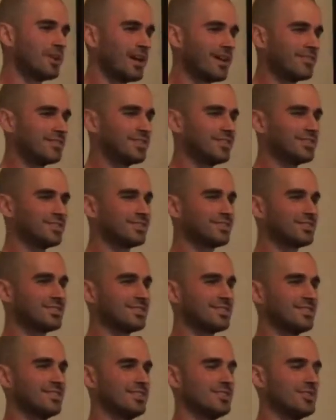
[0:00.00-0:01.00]
We have
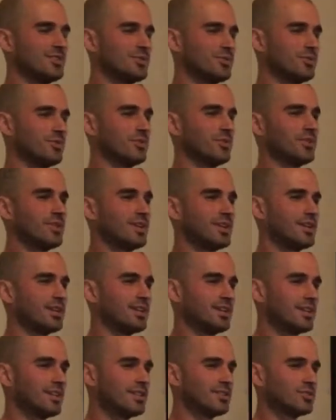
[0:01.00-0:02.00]
this new
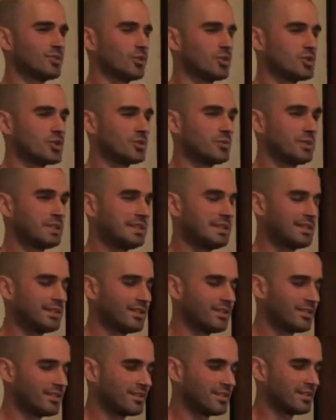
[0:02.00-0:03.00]
uh, solution we
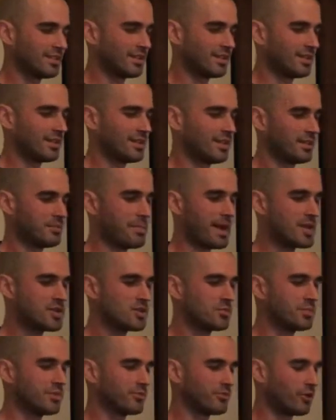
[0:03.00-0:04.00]
didn't
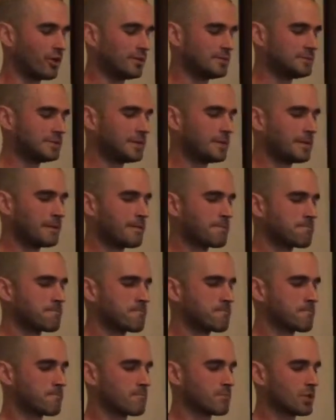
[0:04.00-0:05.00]
imagine before.
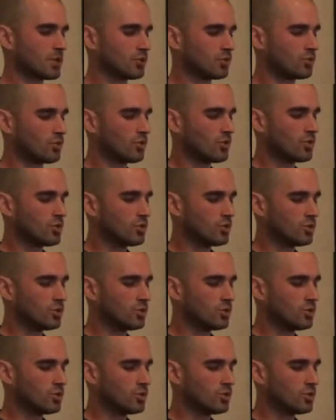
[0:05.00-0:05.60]
So